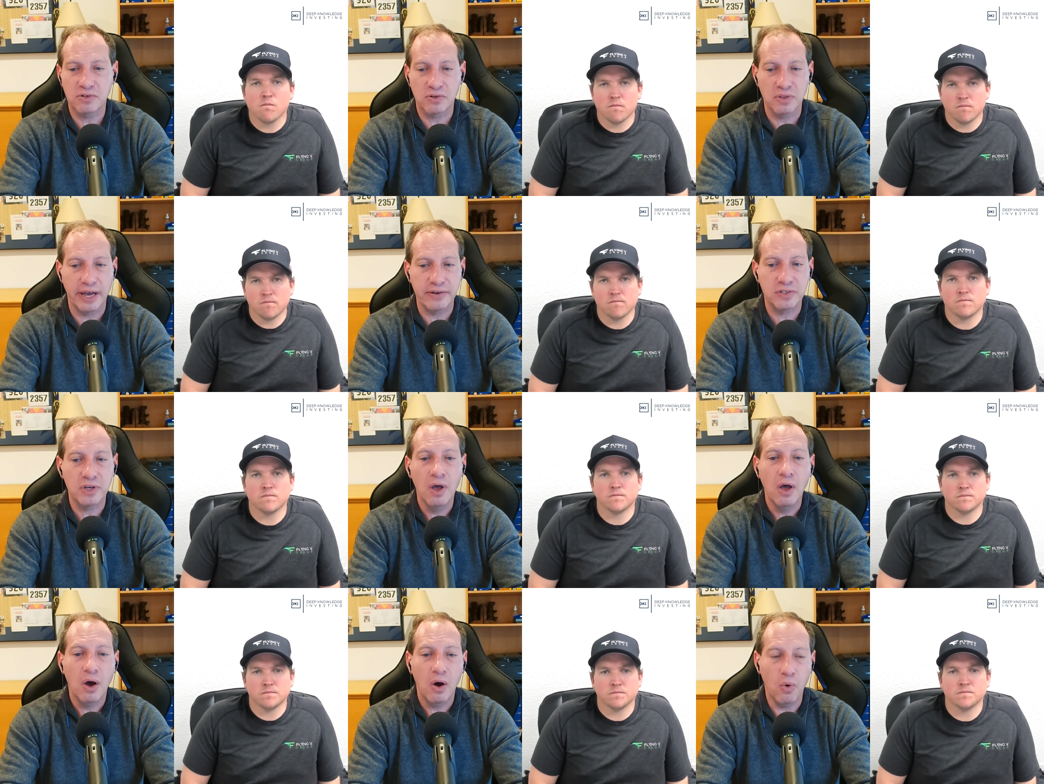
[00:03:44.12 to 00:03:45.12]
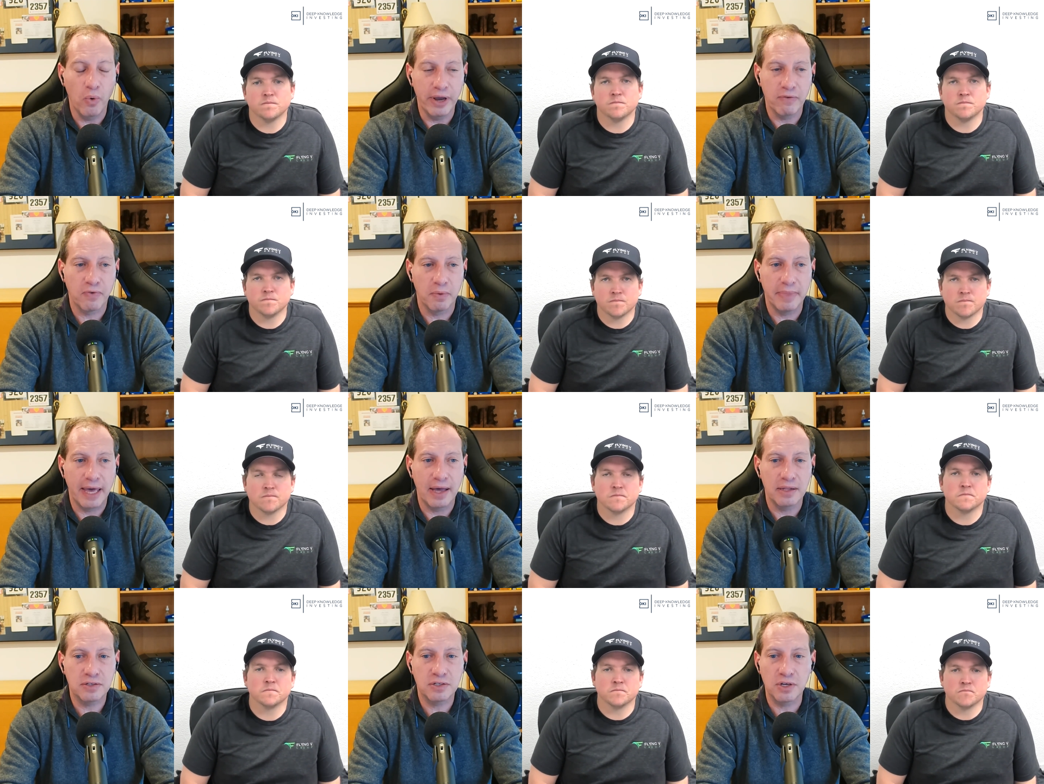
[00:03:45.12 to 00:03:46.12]
Speaker 1: or less away from
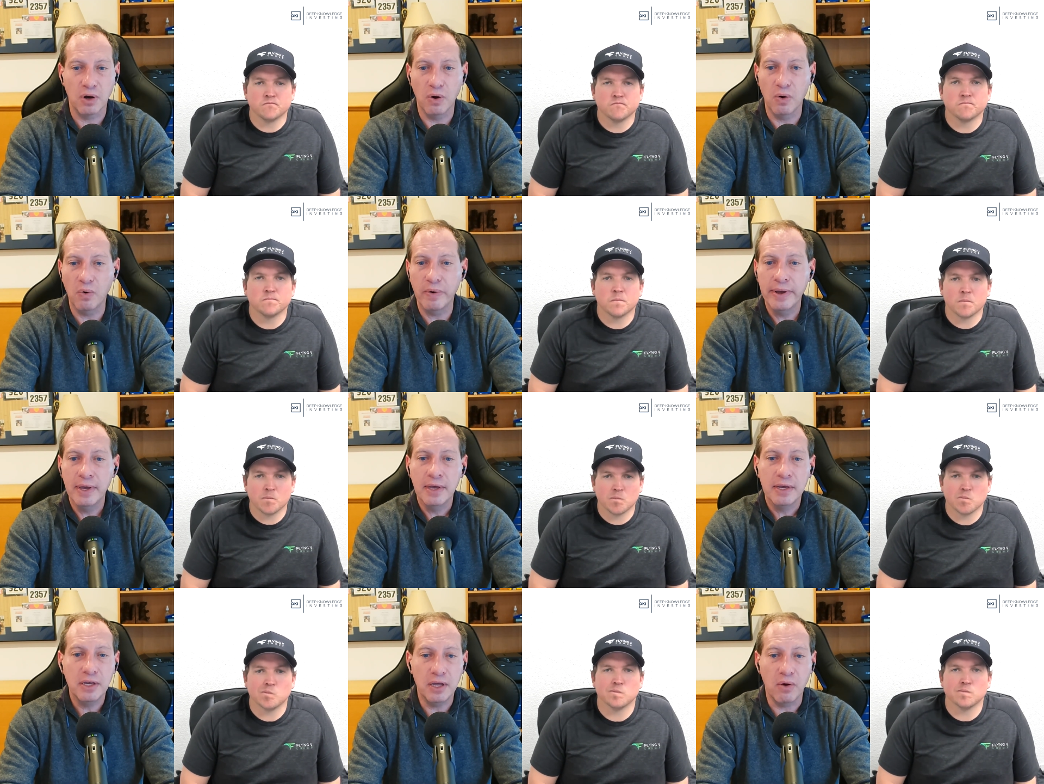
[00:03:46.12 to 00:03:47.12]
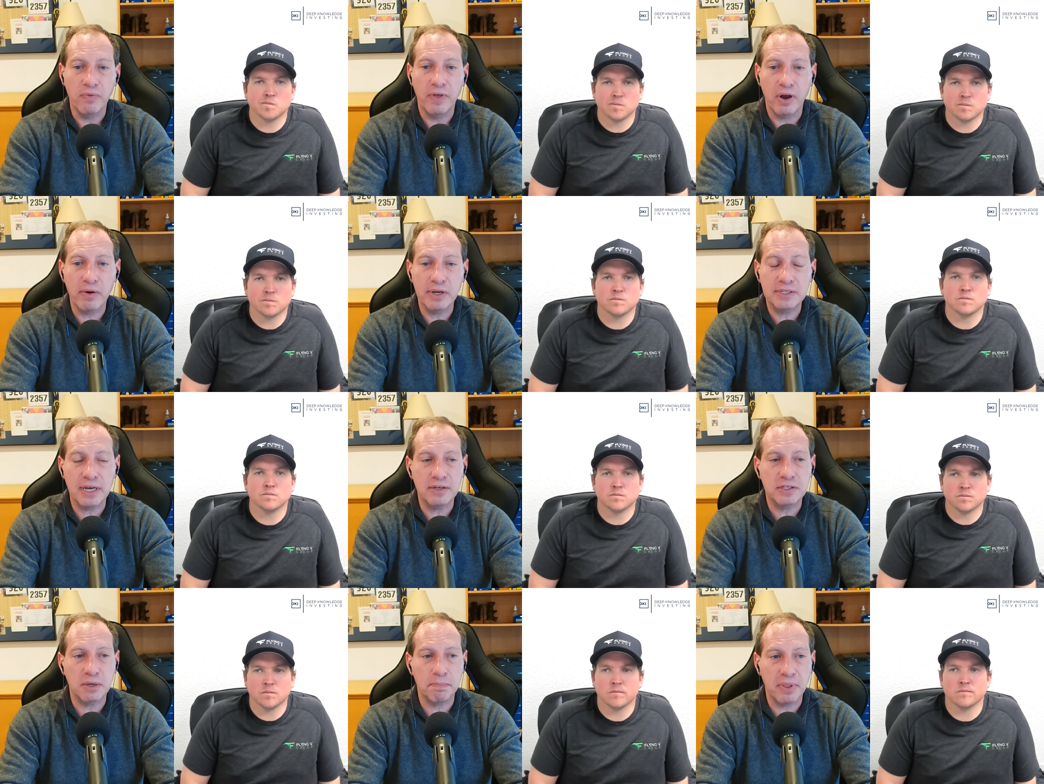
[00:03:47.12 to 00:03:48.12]
that. So, you know, there is a
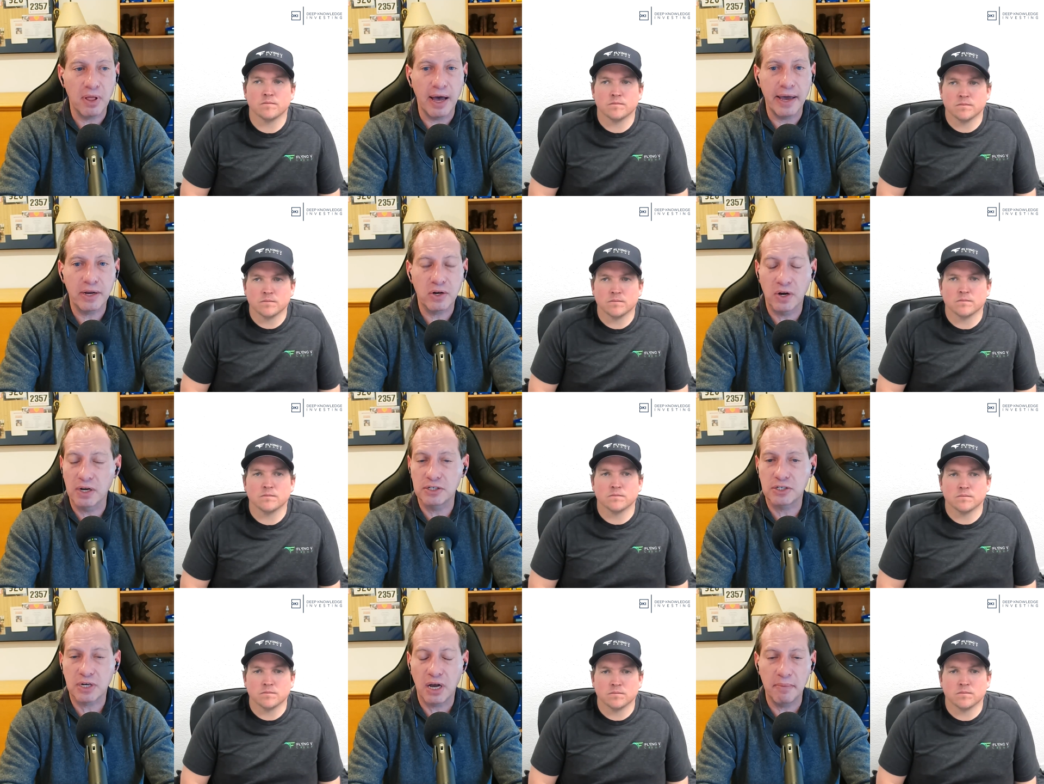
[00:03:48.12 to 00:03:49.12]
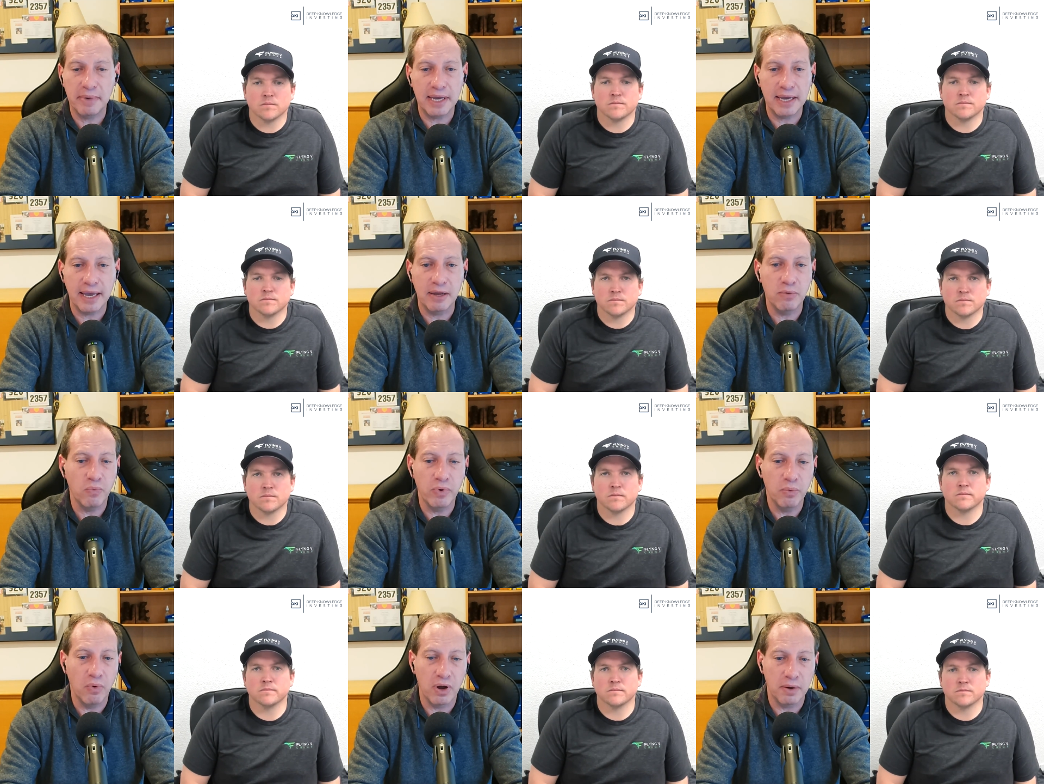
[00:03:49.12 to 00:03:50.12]
supply crunch coming and we
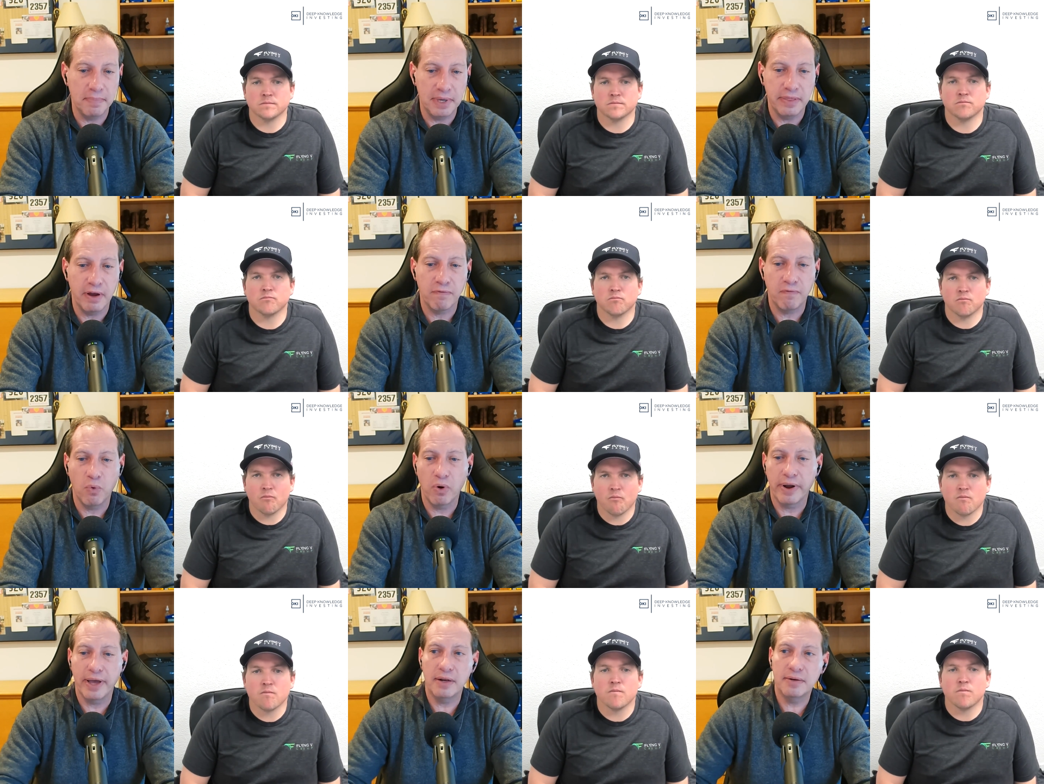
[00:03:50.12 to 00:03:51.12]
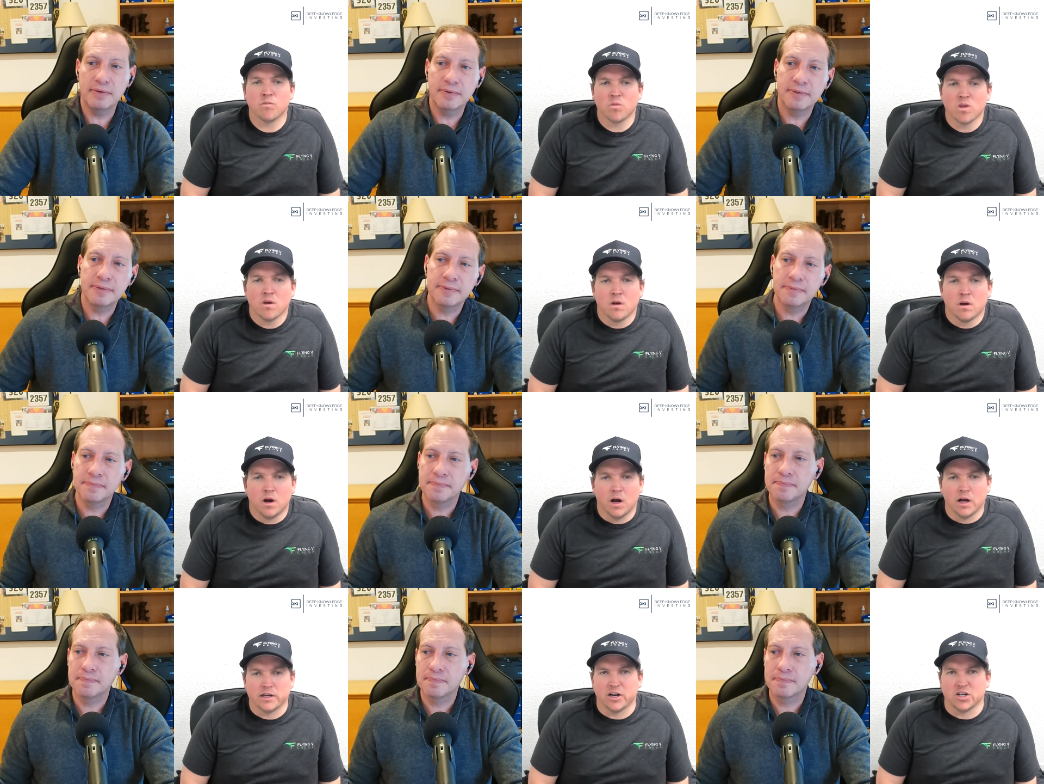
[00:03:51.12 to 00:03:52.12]
want
Speaker 2: to
Speaker 1: be there for
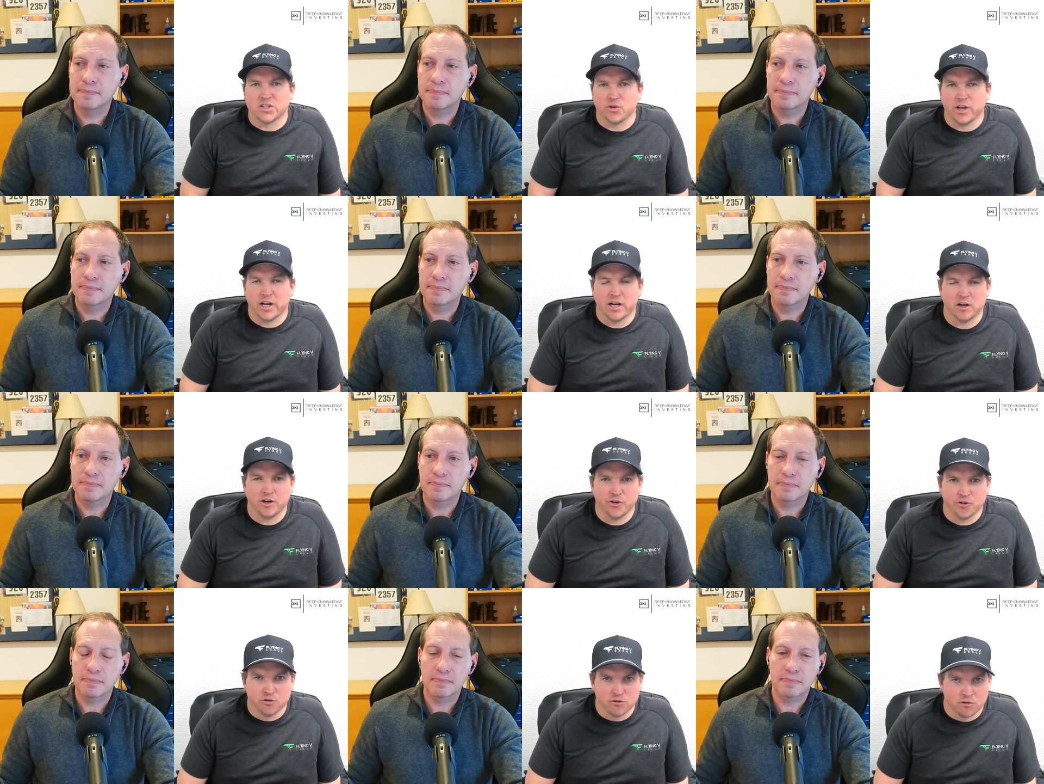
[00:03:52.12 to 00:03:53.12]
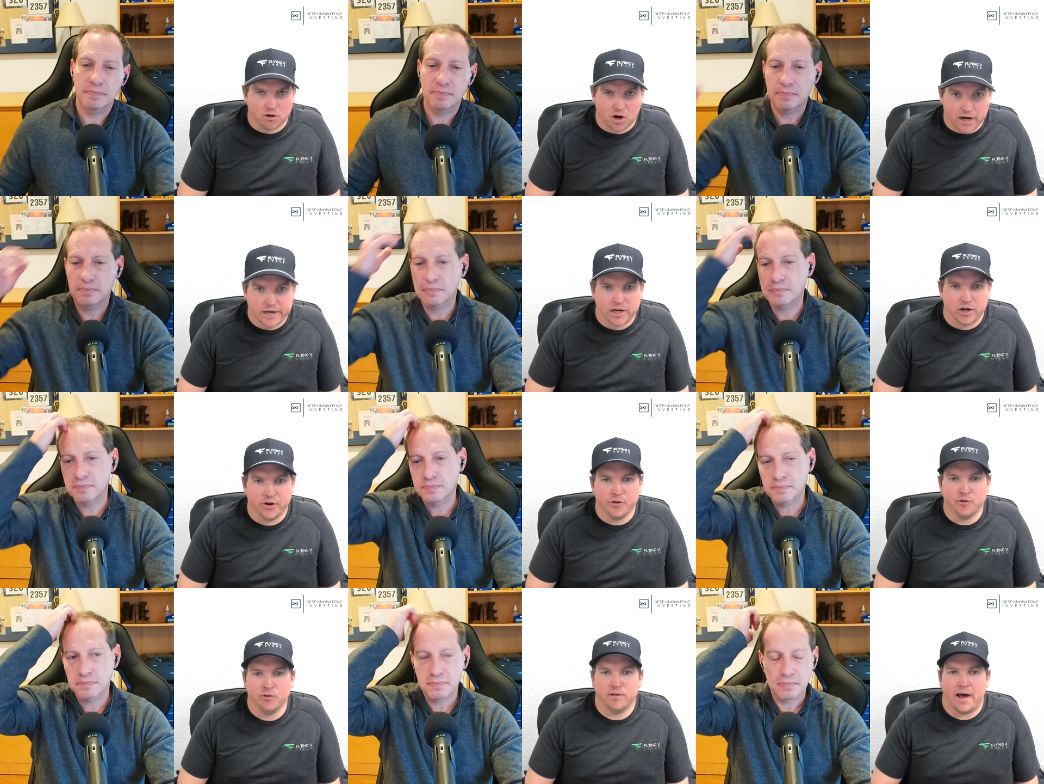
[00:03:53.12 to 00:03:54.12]
it.
Speaker 2: Gary, so I hear
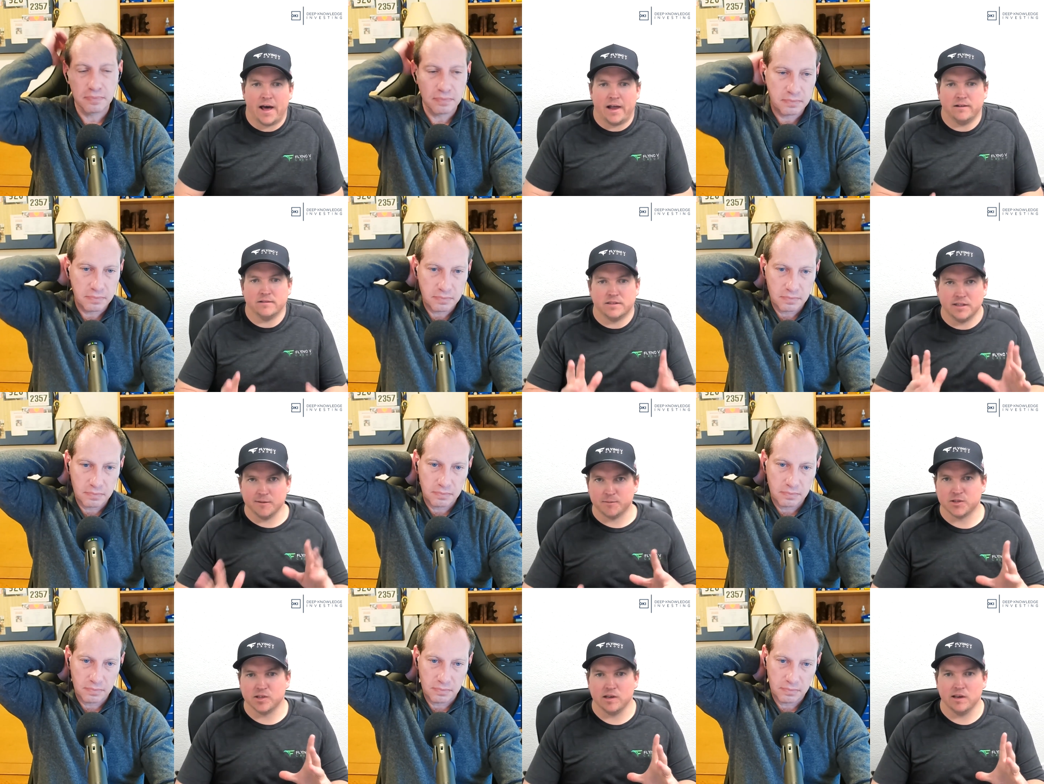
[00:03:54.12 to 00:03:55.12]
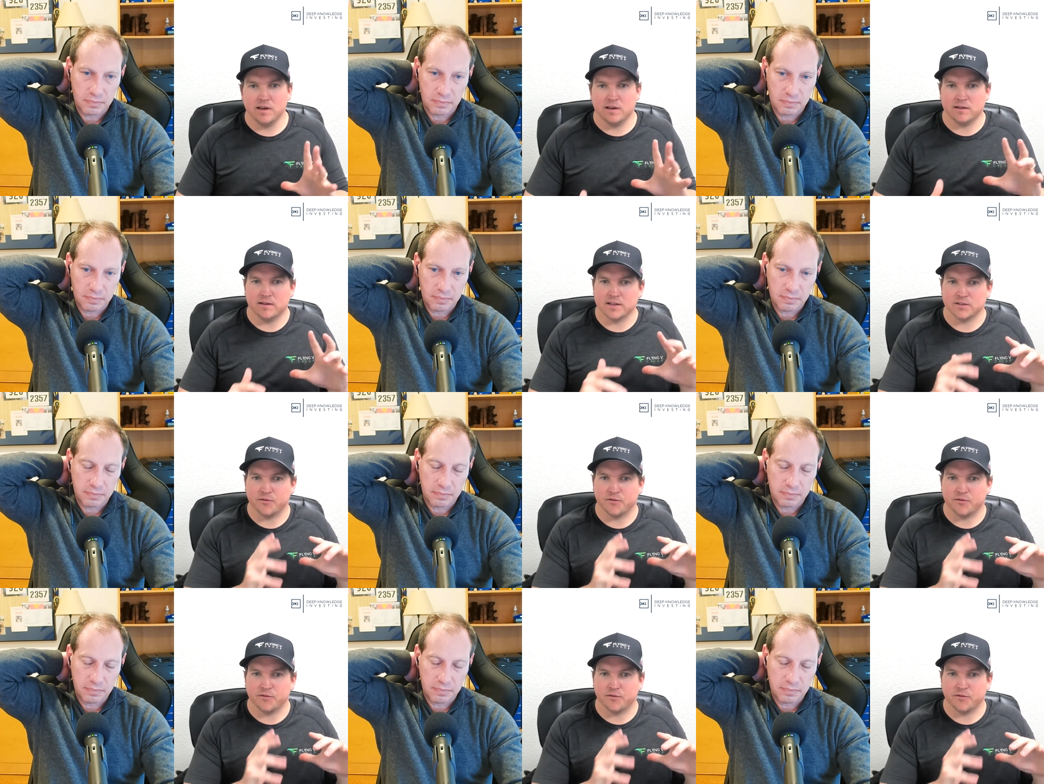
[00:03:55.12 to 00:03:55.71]
you that DeepSeek has